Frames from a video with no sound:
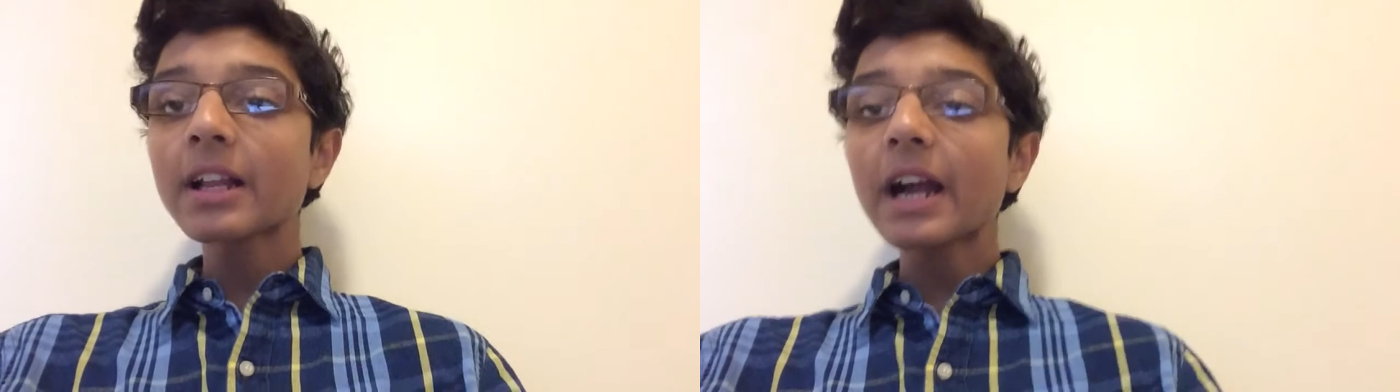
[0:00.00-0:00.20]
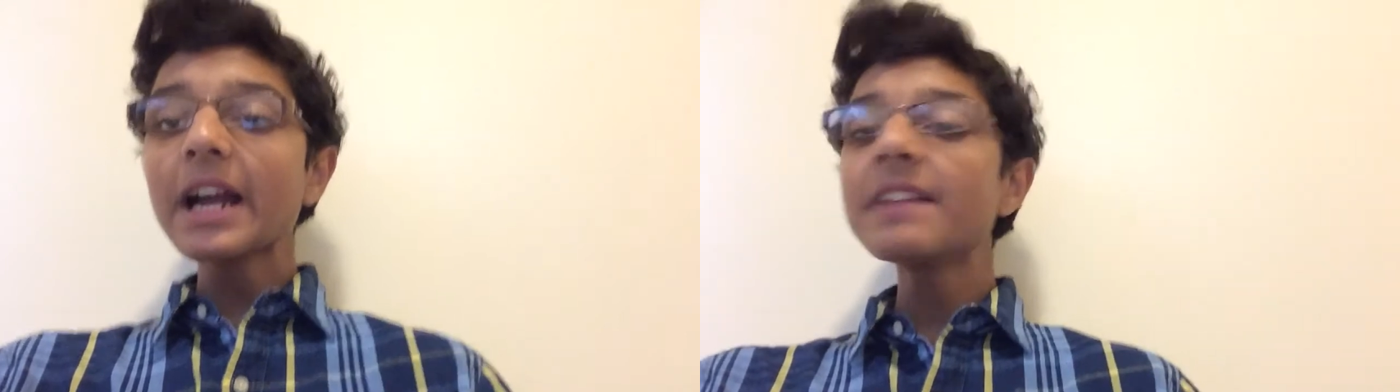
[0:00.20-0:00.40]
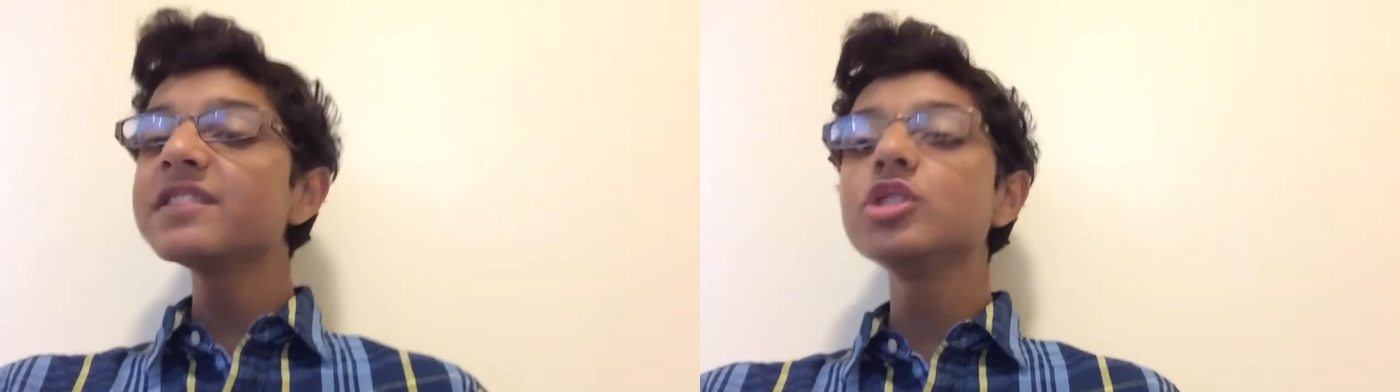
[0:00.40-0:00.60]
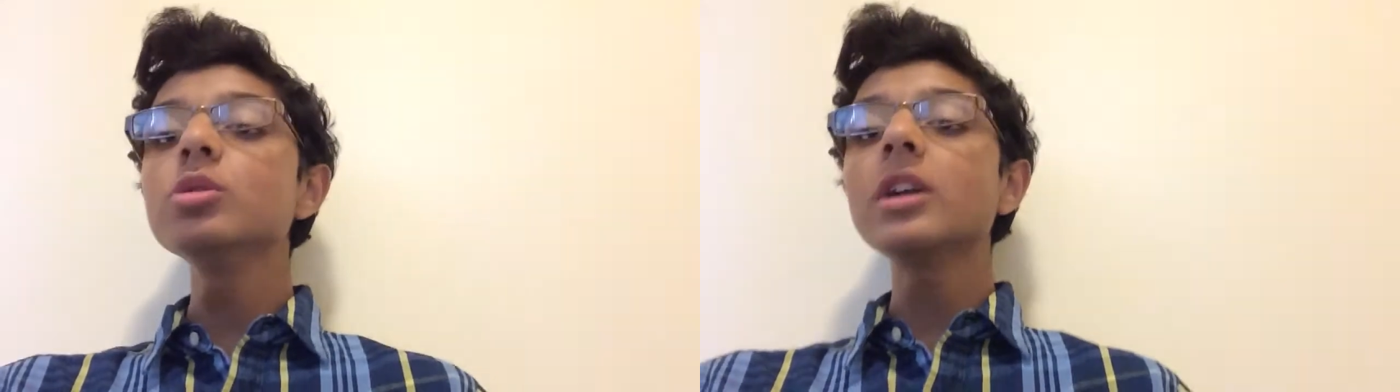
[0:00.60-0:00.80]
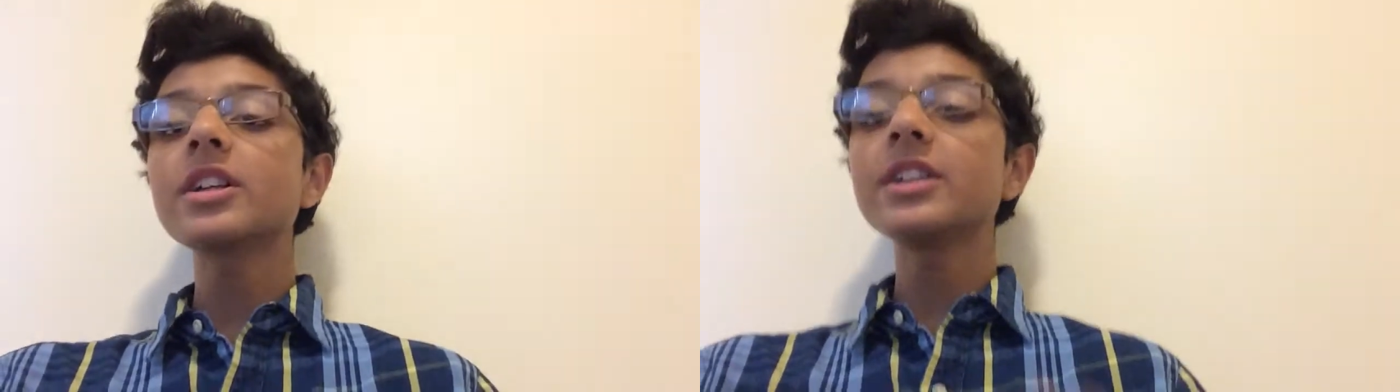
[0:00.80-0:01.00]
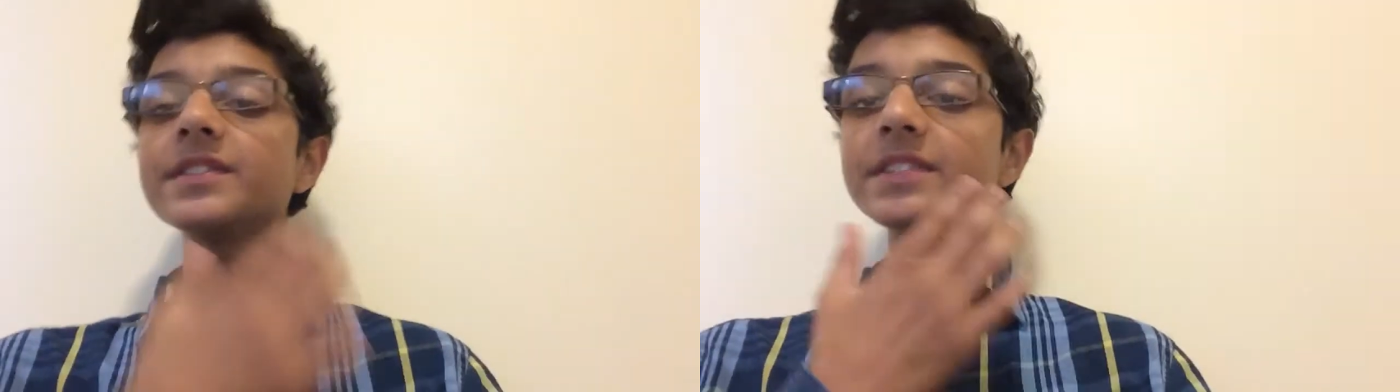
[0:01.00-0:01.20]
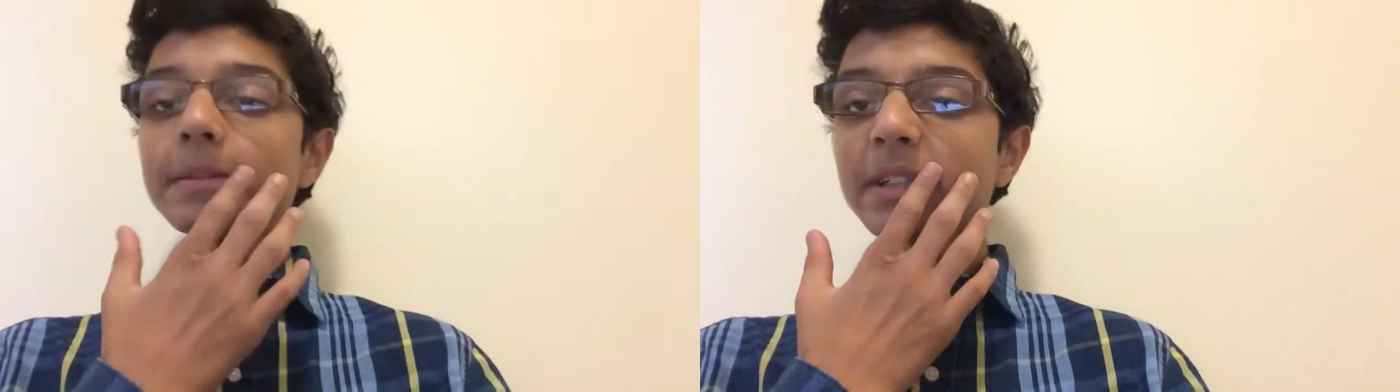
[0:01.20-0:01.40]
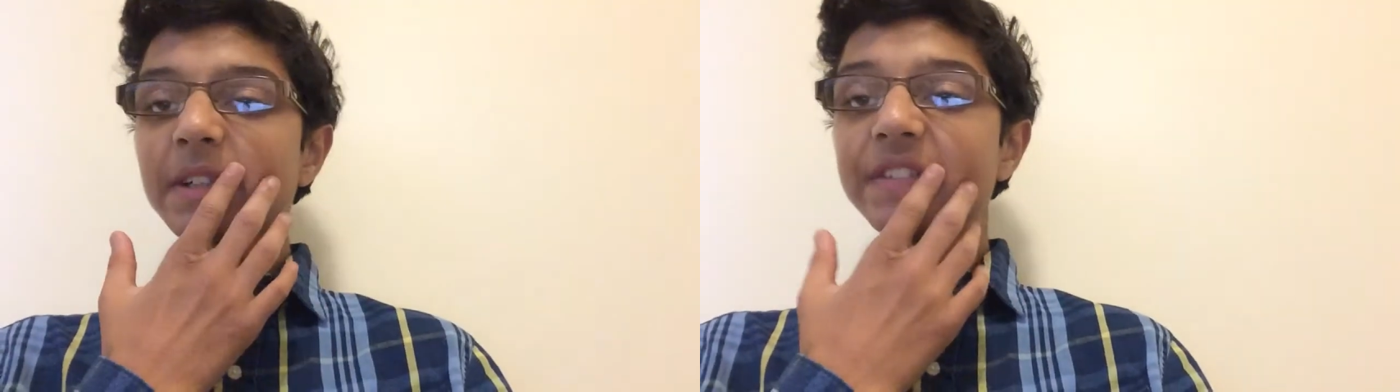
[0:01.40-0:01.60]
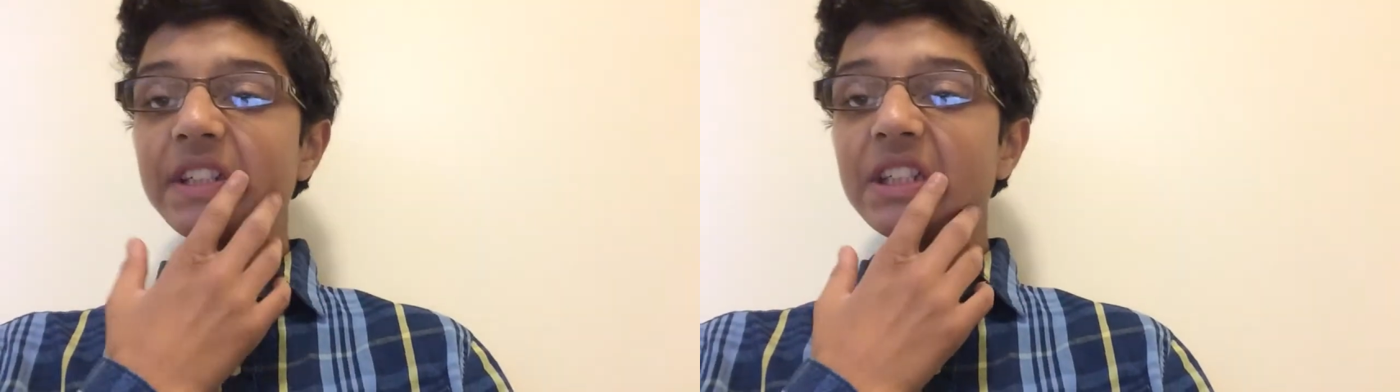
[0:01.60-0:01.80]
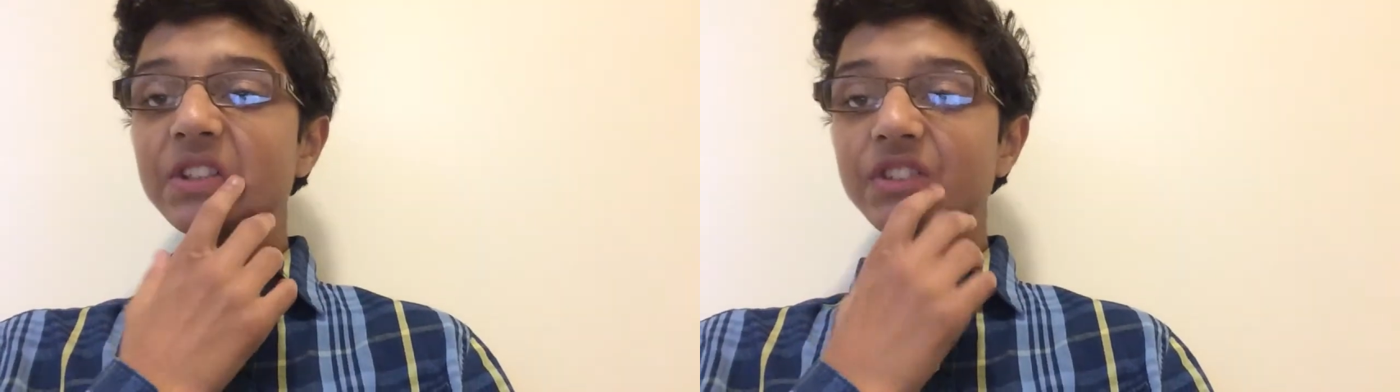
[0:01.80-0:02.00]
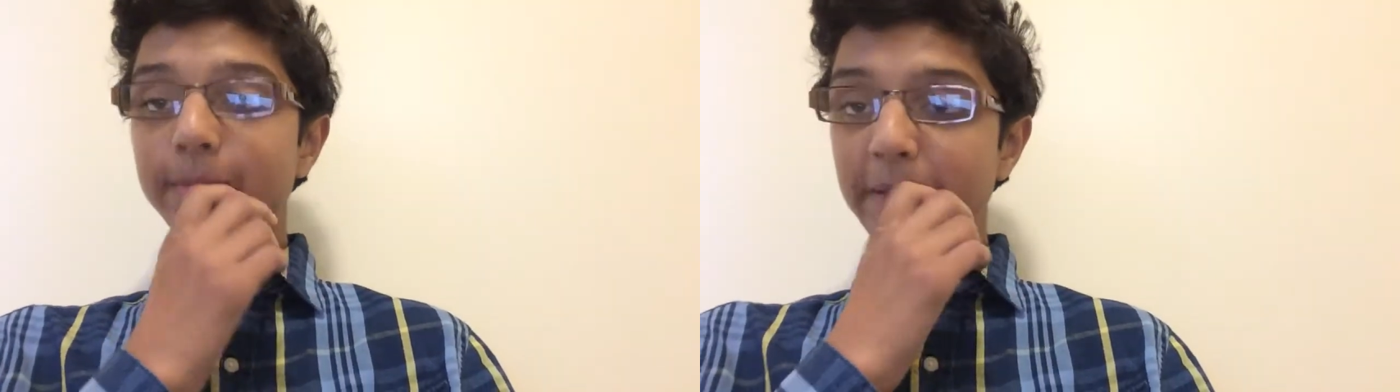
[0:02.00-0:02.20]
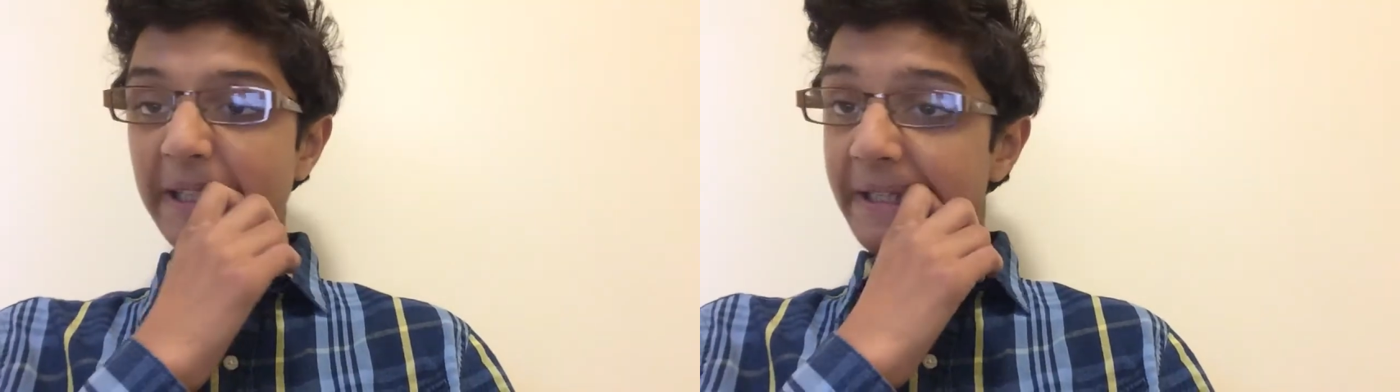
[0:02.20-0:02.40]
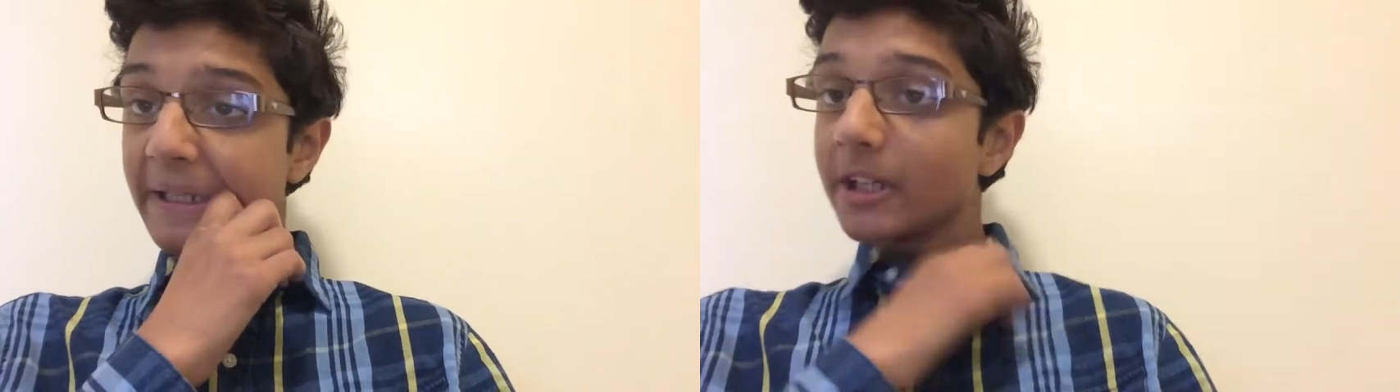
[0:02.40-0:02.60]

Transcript: I have 200 and something videos on my